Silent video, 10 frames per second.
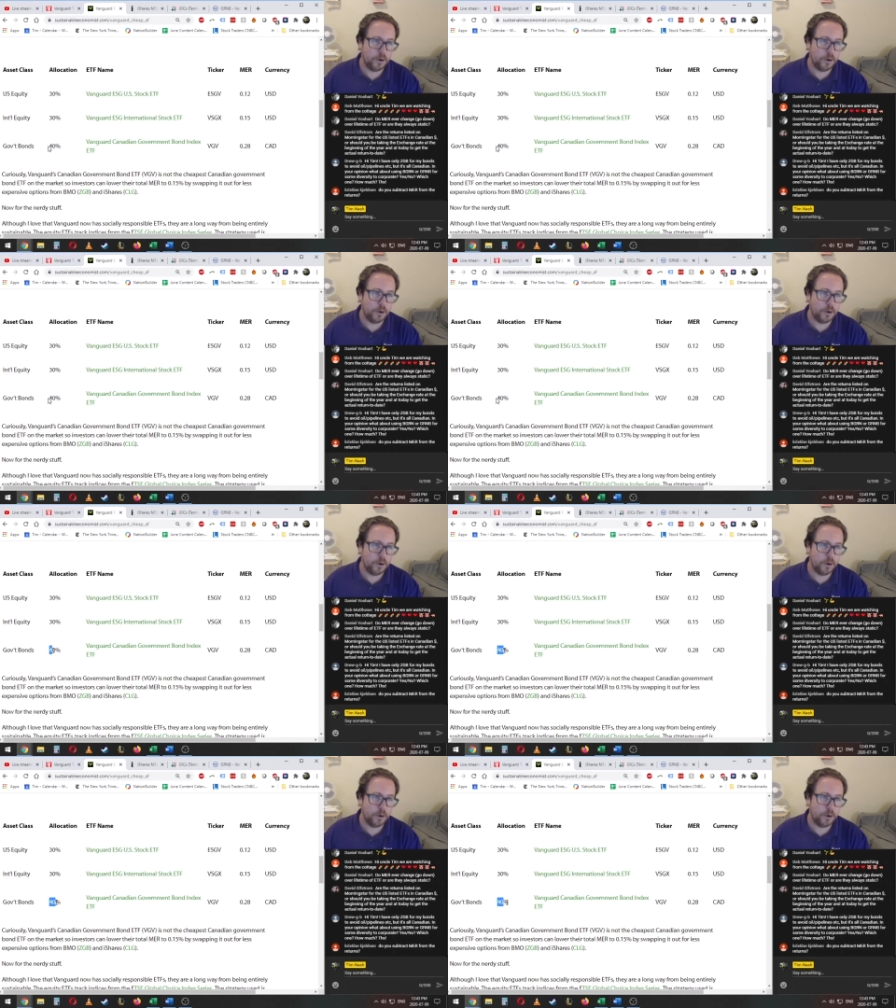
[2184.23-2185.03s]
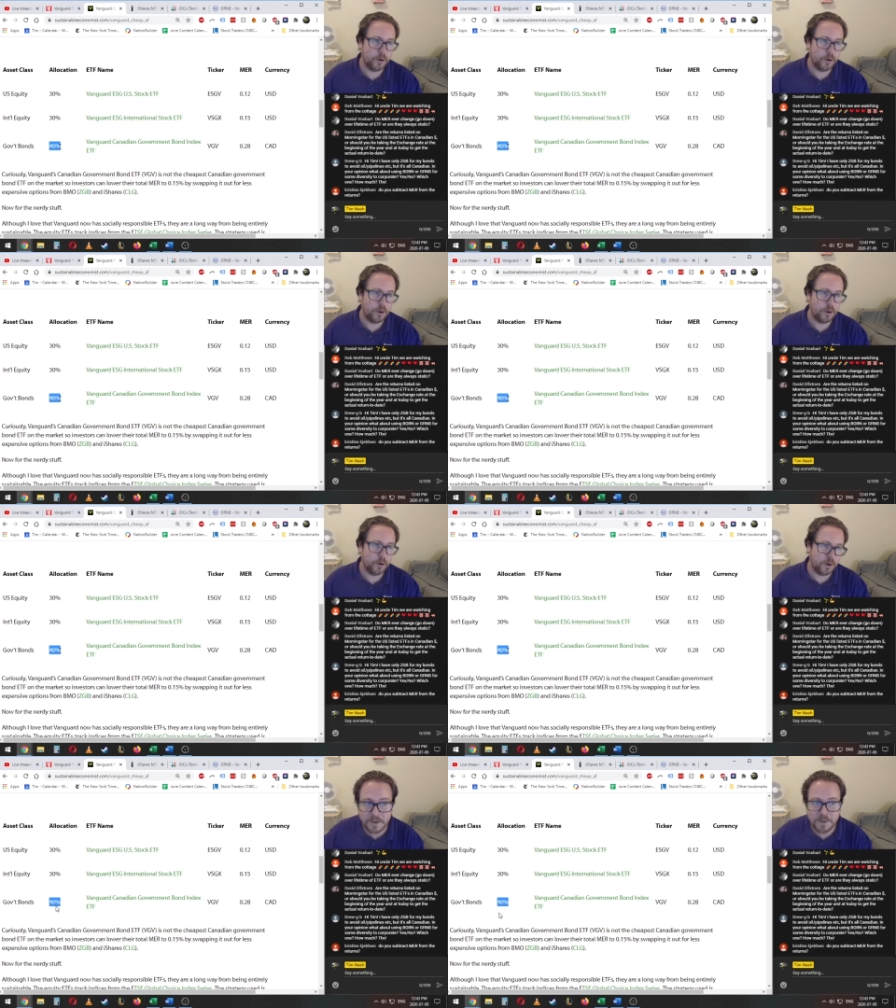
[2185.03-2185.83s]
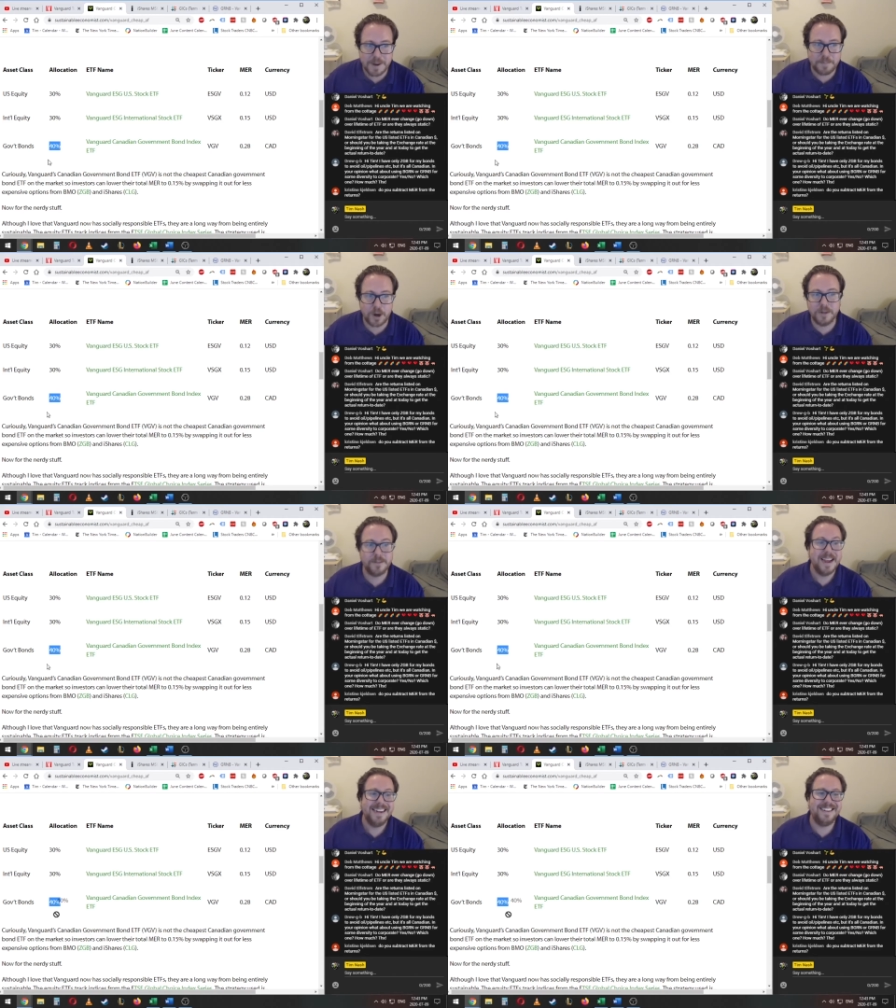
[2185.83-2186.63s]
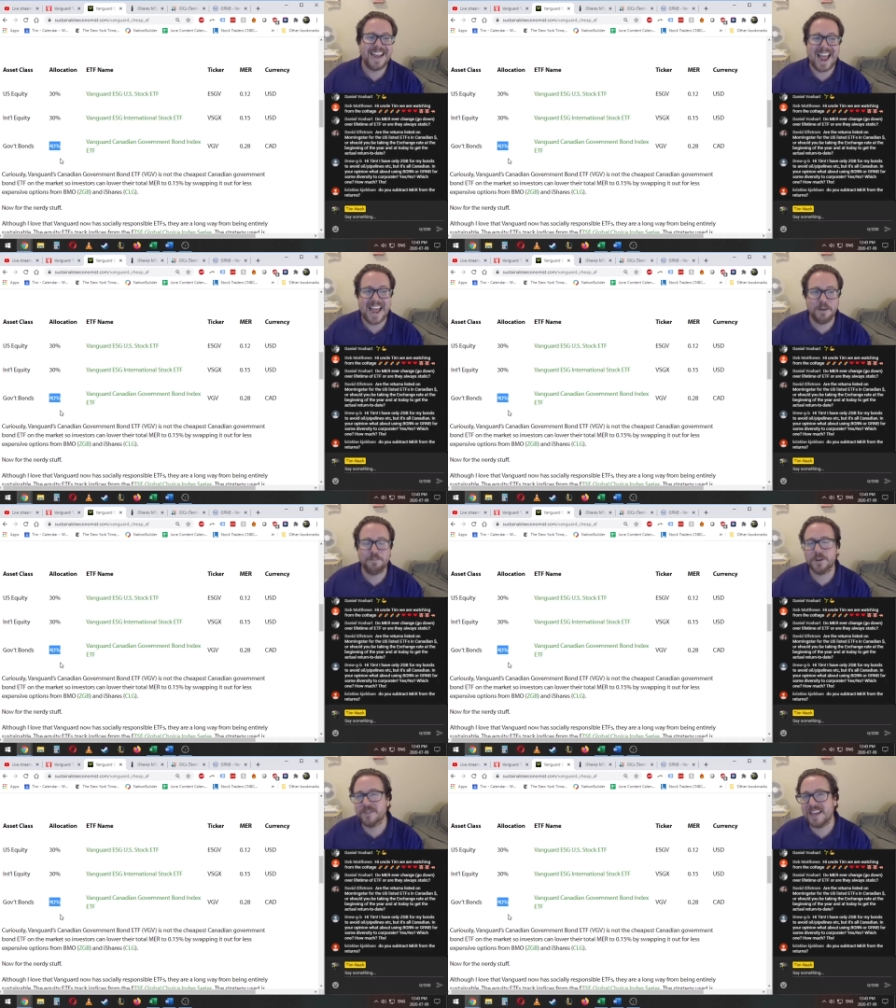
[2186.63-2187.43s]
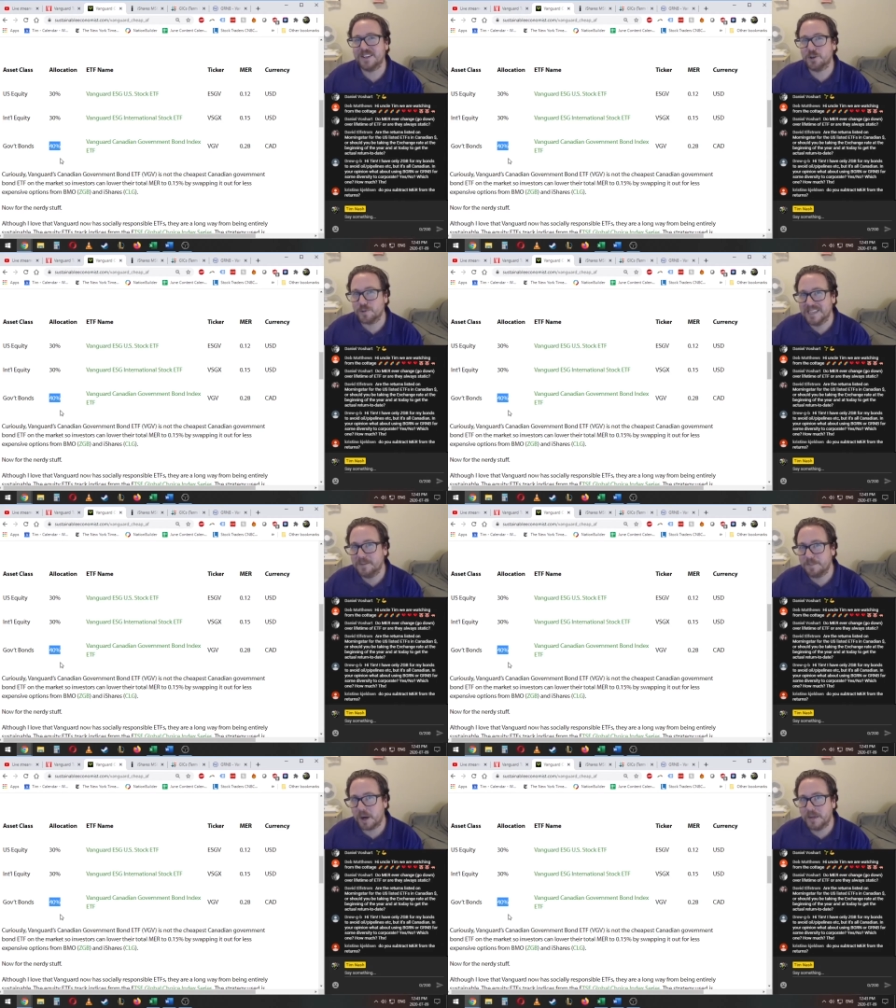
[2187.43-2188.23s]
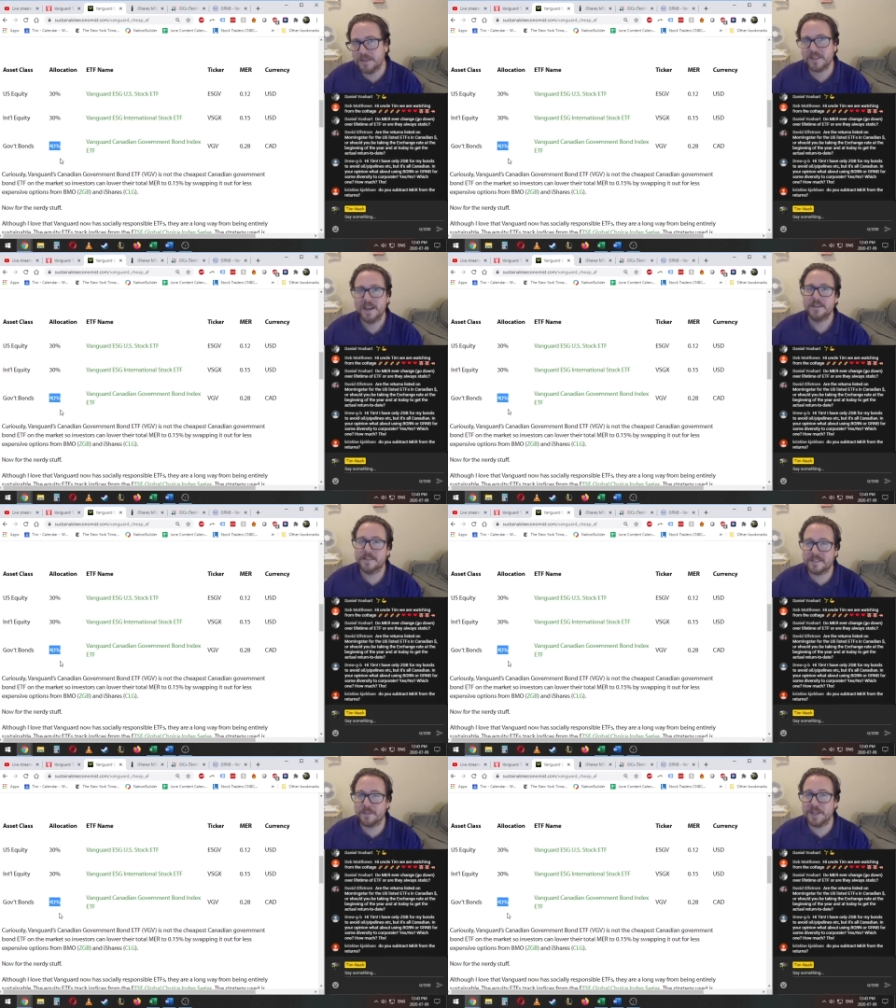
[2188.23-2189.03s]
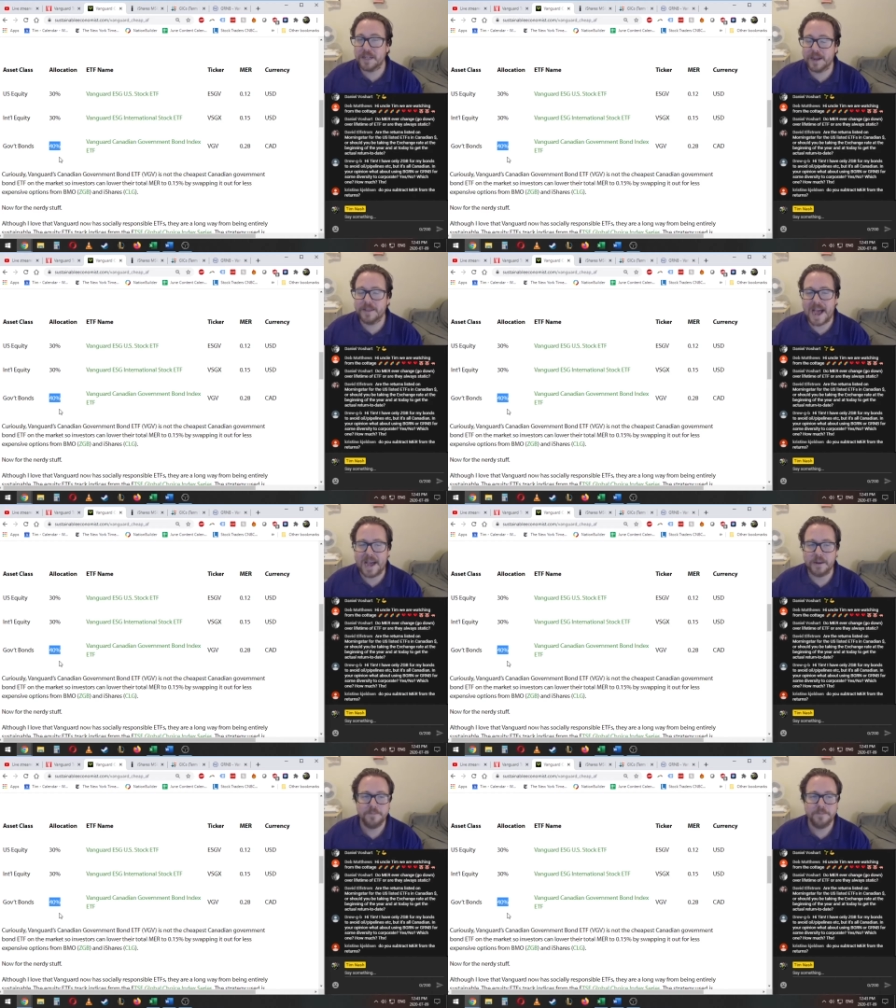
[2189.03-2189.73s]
So do 30% government bonds, 10% green bonds, something like that.